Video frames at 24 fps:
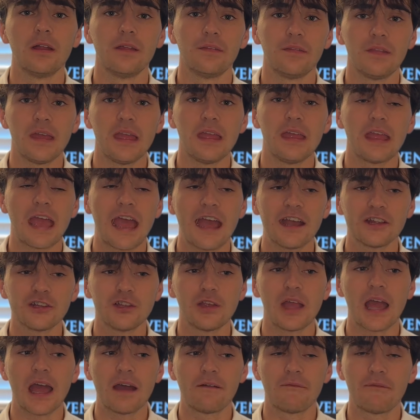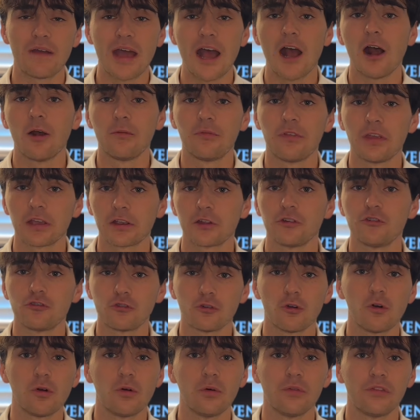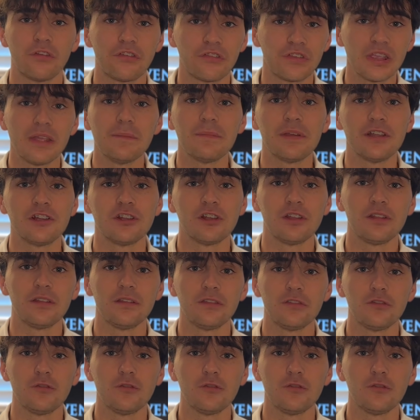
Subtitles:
They actually have valves that control the steam engine